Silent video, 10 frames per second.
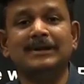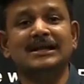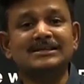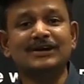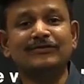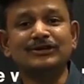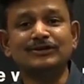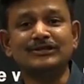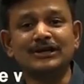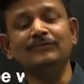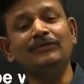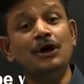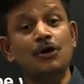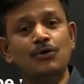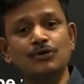Decide for yourself
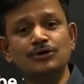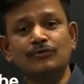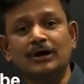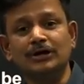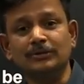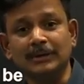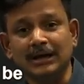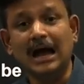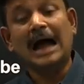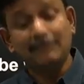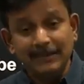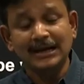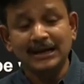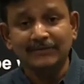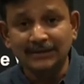who you want to be and
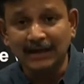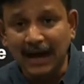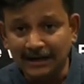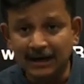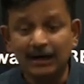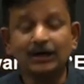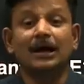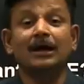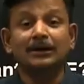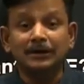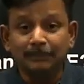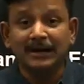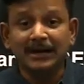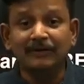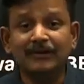believe in that.
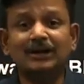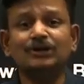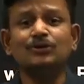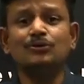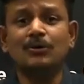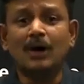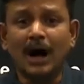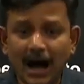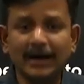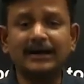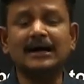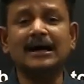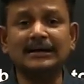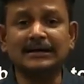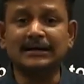Believe that you are an
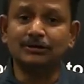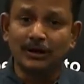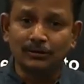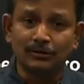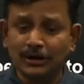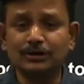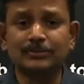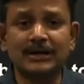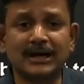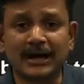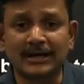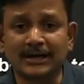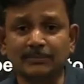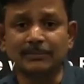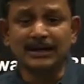IIT and you are going to be an IIT
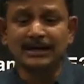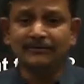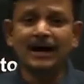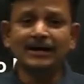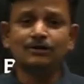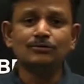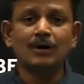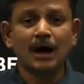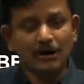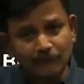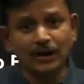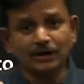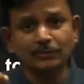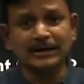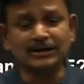and believe that you want
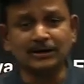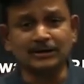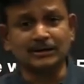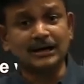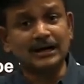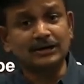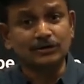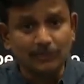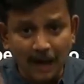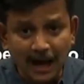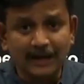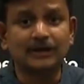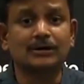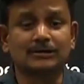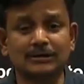to be a doctor and you are a
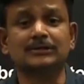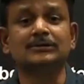doctor.